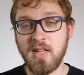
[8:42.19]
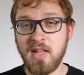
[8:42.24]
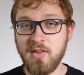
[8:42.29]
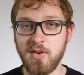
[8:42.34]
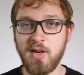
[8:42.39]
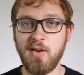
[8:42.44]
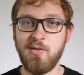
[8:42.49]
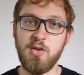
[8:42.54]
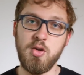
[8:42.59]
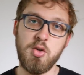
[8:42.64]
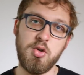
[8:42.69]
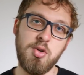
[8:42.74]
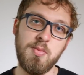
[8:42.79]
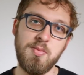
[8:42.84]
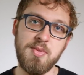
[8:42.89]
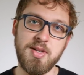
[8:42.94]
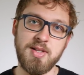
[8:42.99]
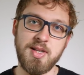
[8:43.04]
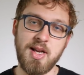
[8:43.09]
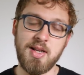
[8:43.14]
even if
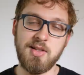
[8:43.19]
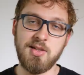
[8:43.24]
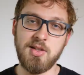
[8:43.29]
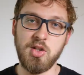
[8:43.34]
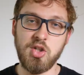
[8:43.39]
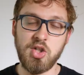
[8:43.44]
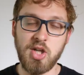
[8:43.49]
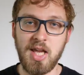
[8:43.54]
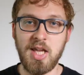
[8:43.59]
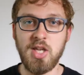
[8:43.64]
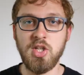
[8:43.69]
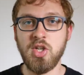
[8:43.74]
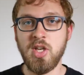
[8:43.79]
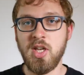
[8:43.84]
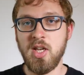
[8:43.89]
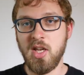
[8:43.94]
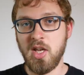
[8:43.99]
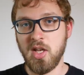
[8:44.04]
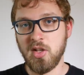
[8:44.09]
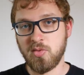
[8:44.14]
YouTube decides to change
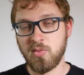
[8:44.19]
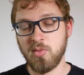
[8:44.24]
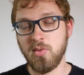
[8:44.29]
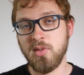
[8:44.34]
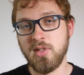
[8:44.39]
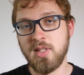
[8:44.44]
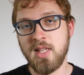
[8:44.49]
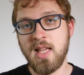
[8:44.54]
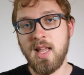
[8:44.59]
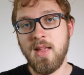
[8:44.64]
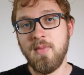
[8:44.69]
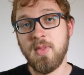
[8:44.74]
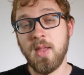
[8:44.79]
its rules,